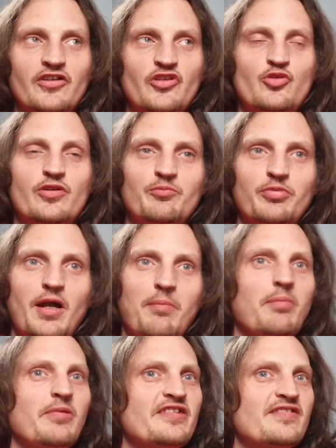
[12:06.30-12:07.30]
You can
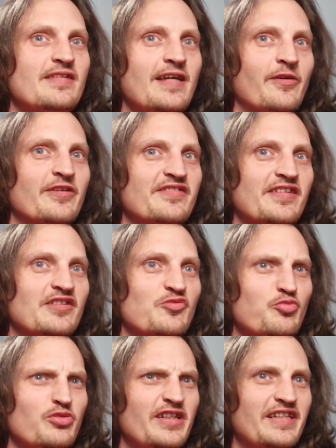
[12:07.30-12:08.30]
probably see how this gets
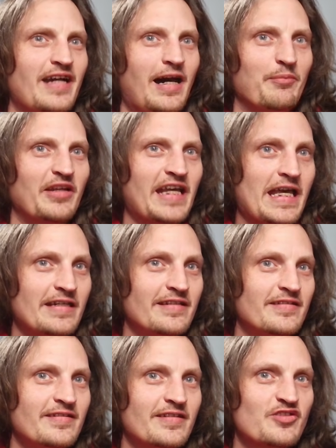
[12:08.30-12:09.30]
pretty
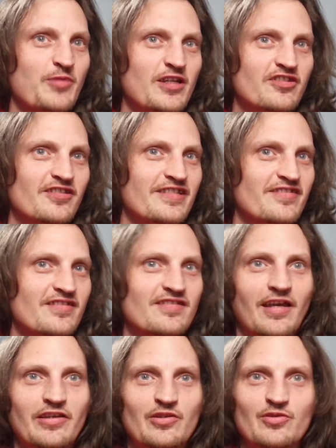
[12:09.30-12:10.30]
complicated, especially since
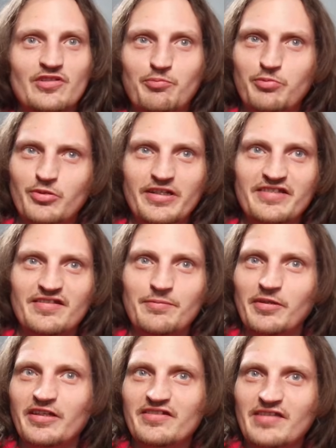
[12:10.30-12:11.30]
I used a pretty
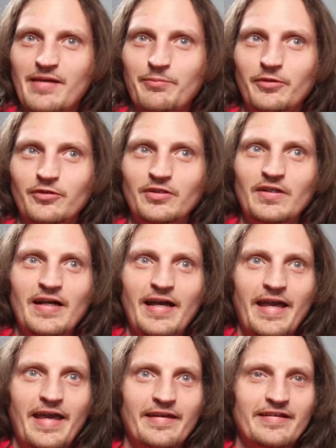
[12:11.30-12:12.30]
simple example
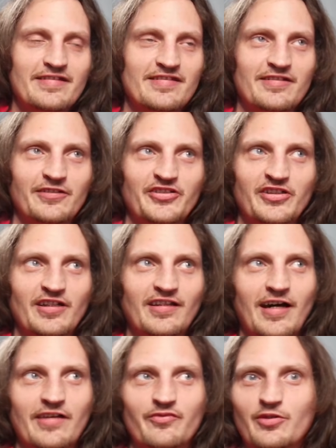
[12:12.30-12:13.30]
and it still took a
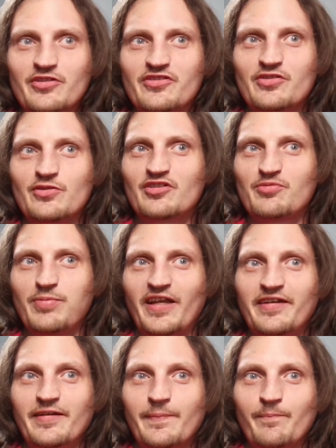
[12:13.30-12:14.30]
lot of words to explain.